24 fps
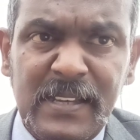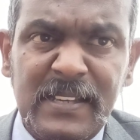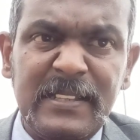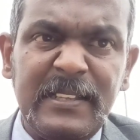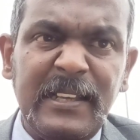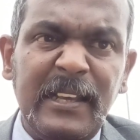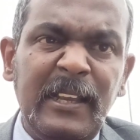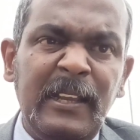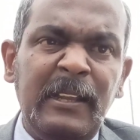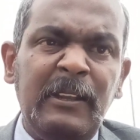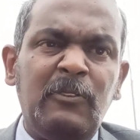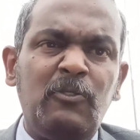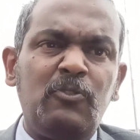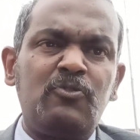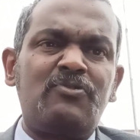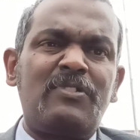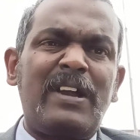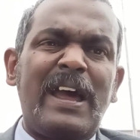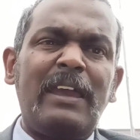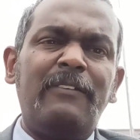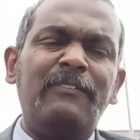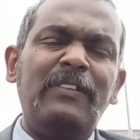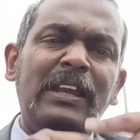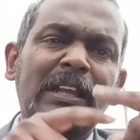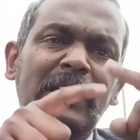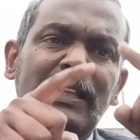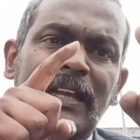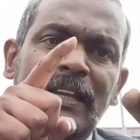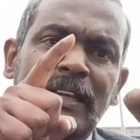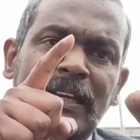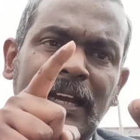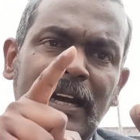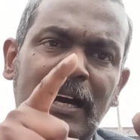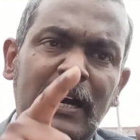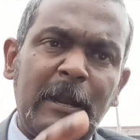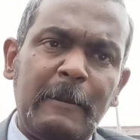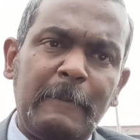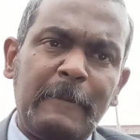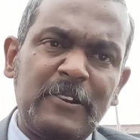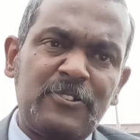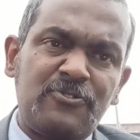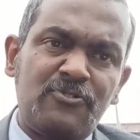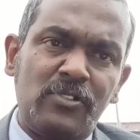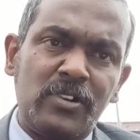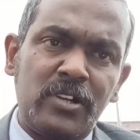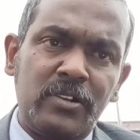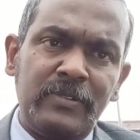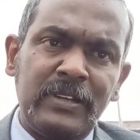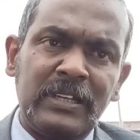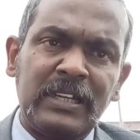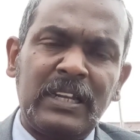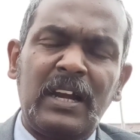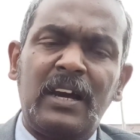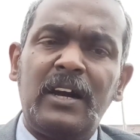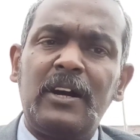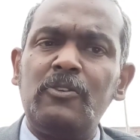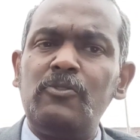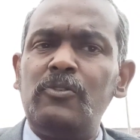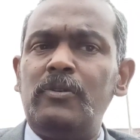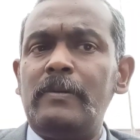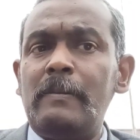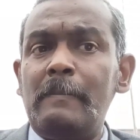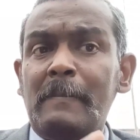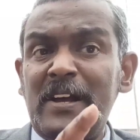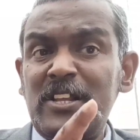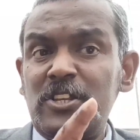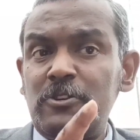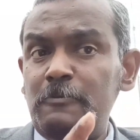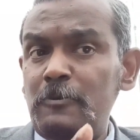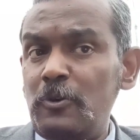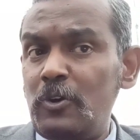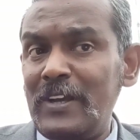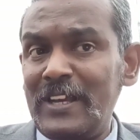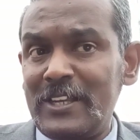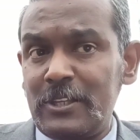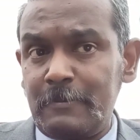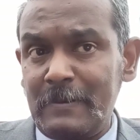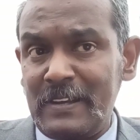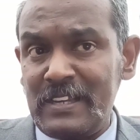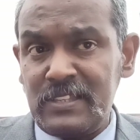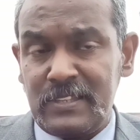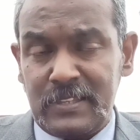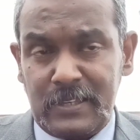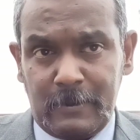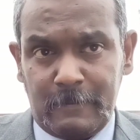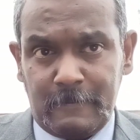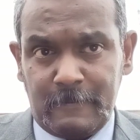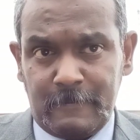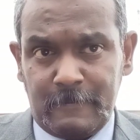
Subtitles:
then to driving that car, petrol driven car, will be much more expensive.